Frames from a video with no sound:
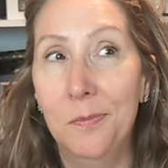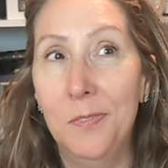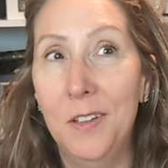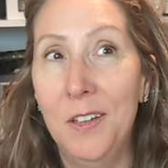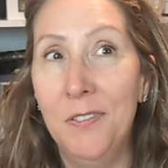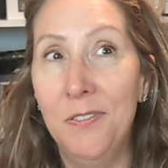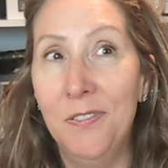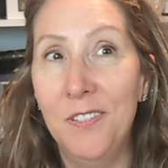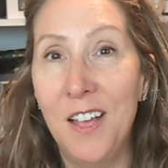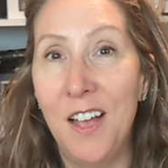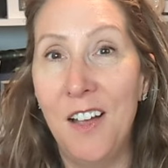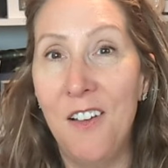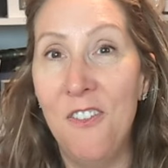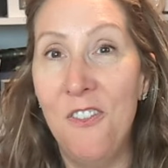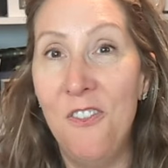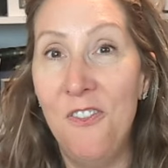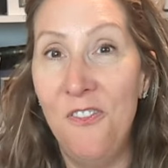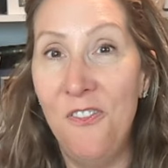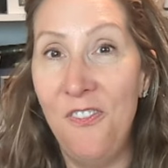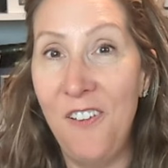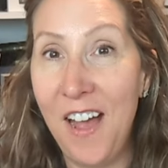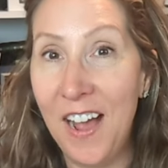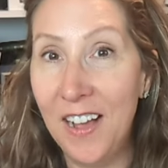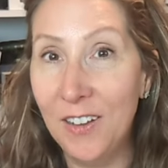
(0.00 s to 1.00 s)
if not
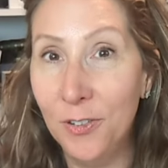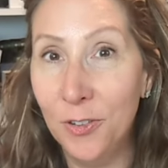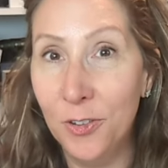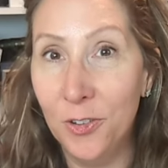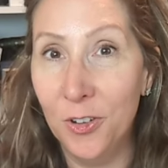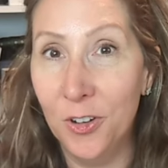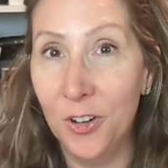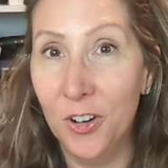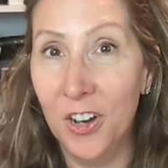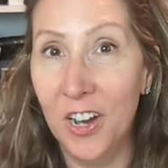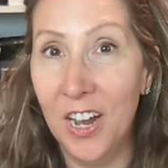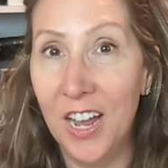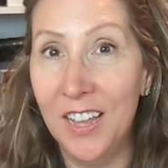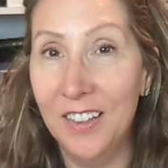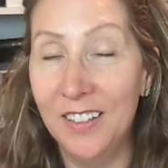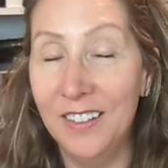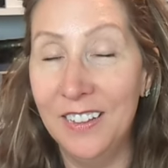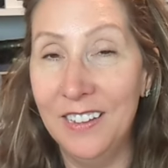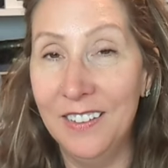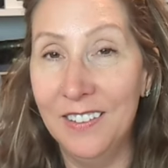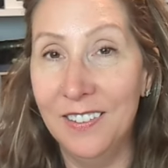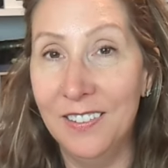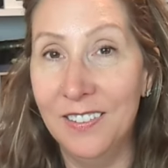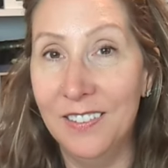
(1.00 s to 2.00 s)
faster, at
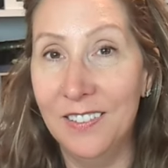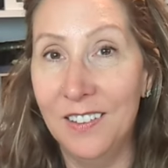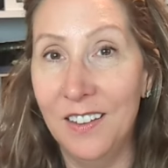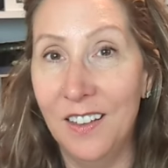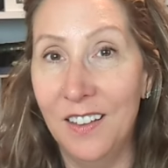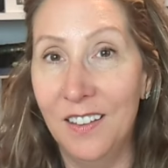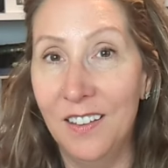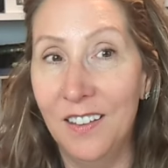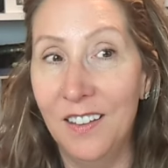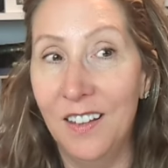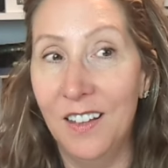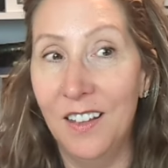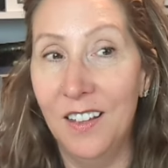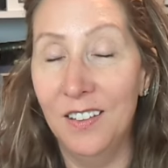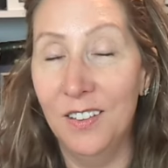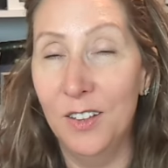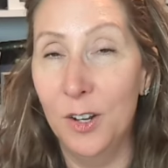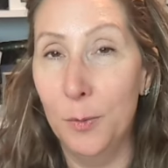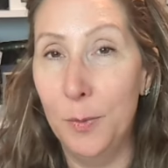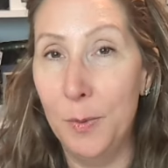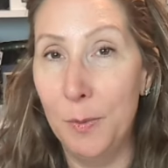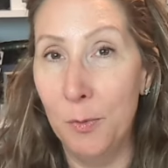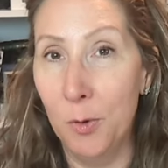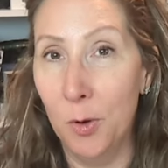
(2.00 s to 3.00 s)
least a
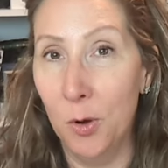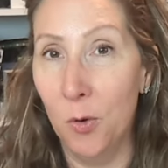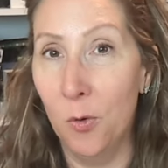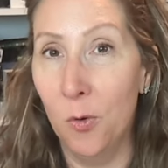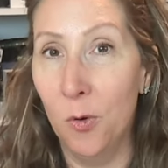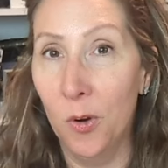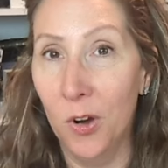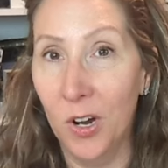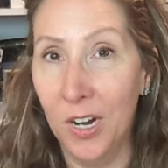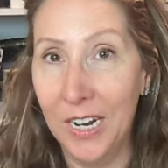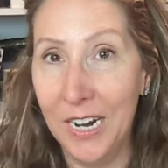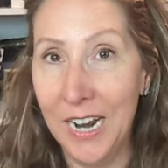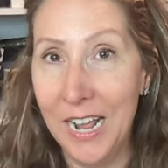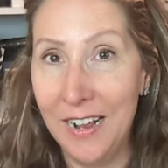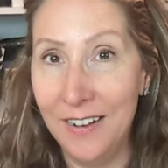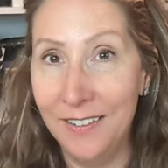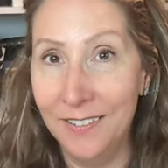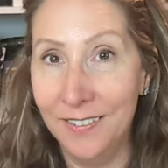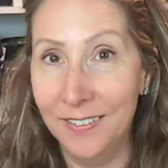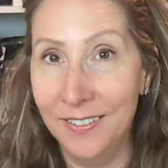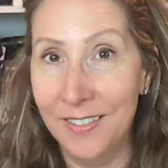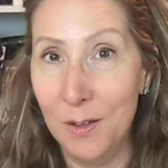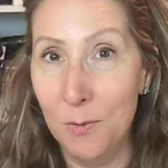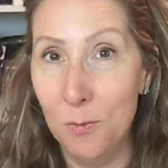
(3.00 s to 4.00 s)
little bit more
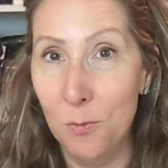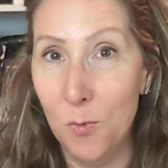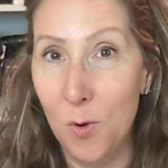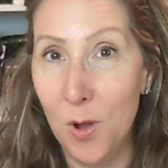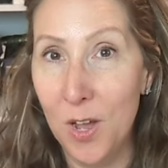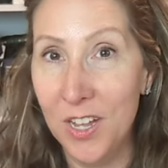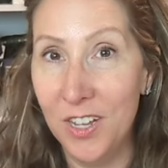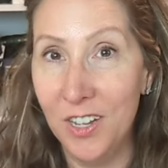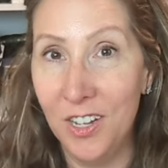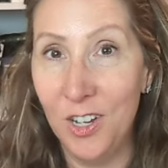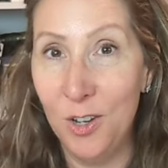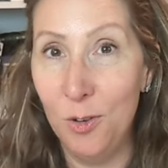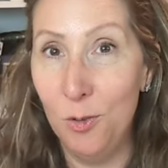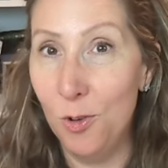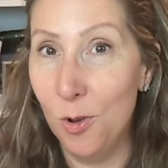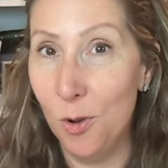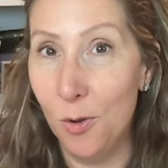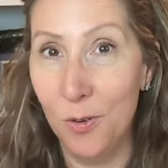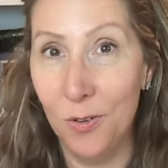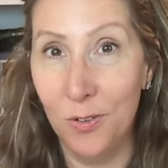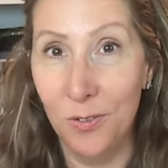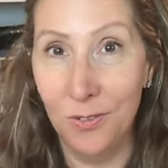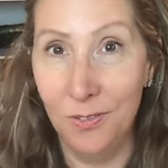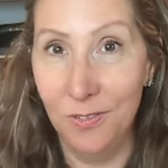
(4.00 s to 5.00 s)
organized than what you
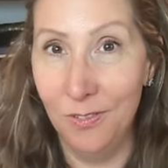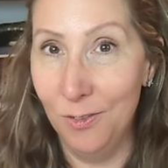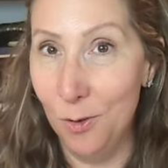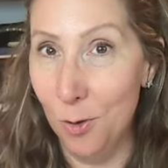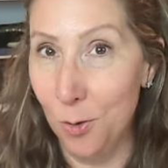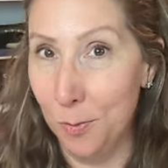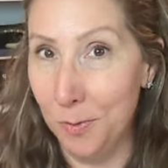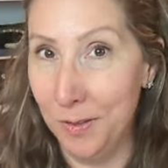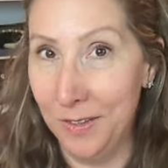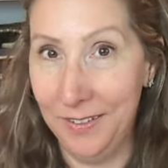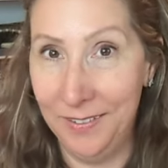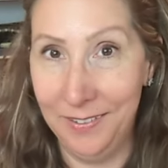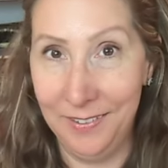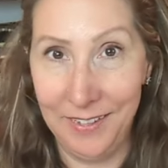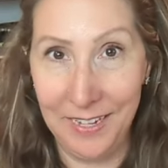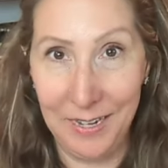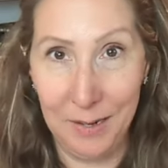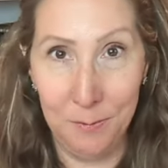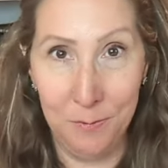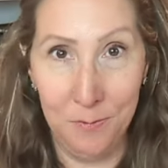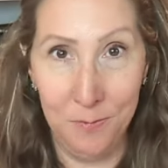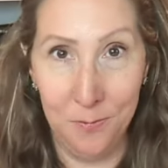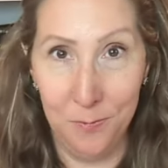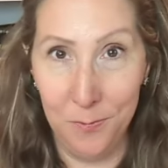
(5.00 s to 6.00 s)
don't normally
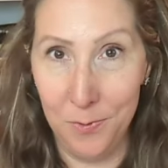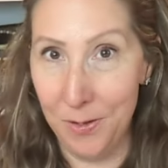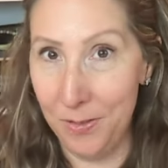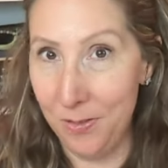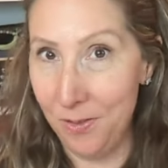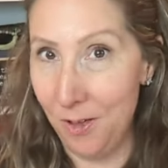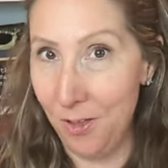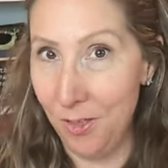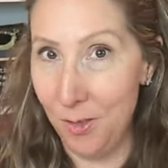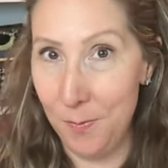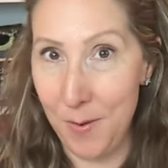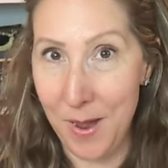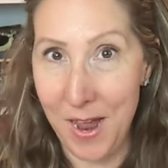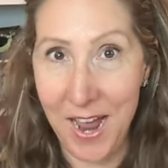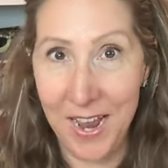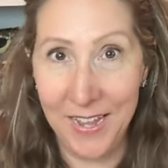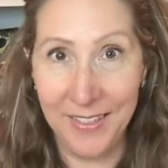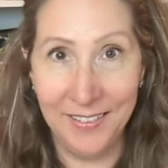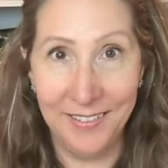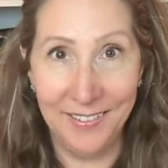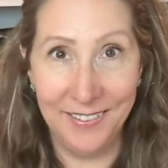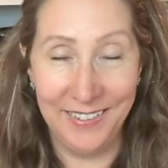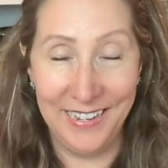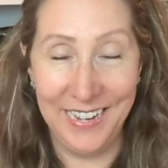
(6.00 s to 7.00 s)
see with all the
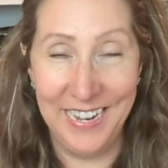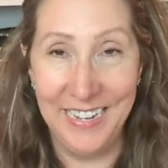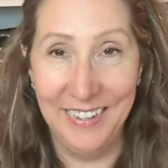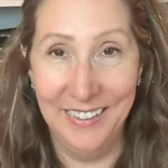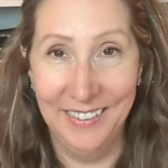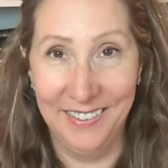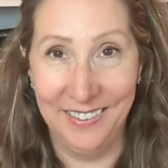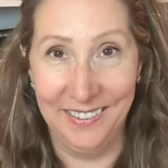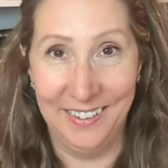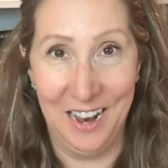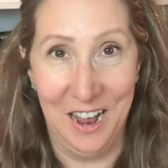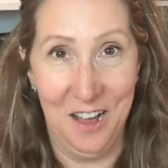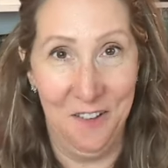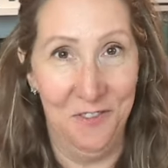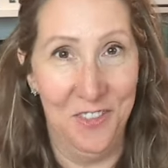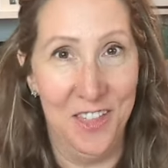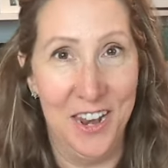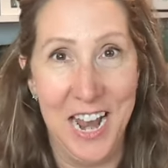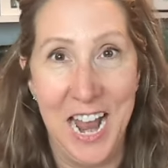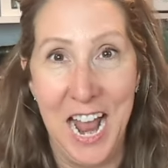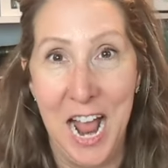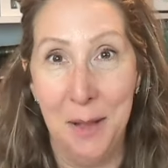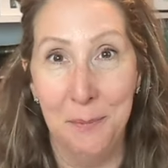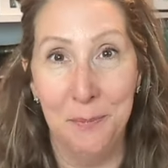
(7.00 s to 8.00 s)
behind the scenes stuff
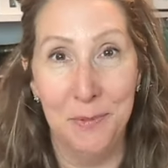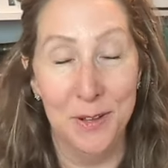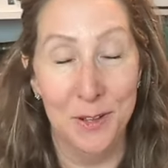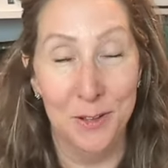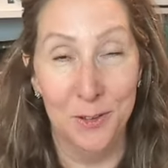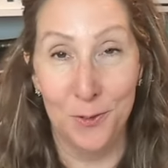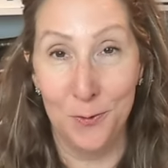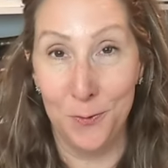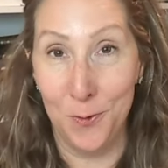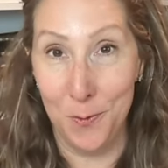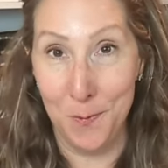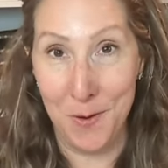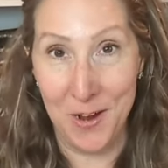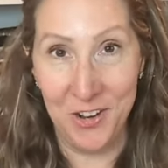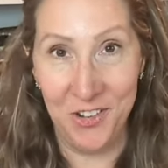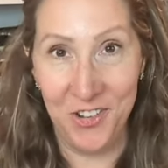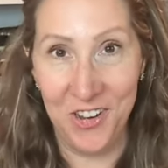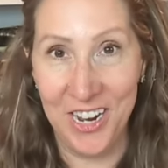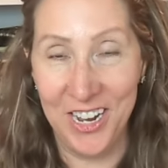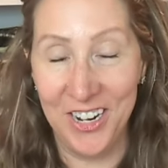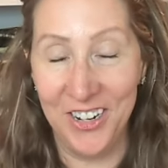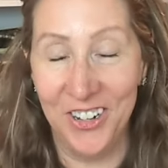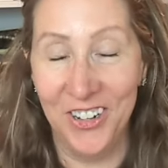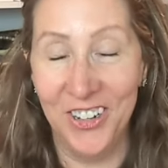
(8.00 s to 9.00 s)
that happens for my
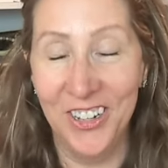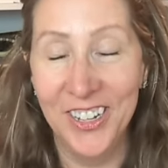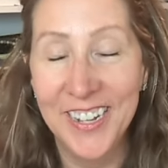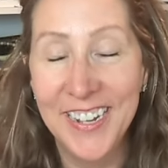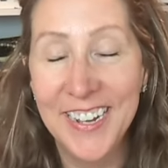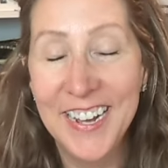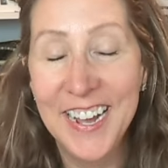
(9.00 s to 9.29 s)
channel.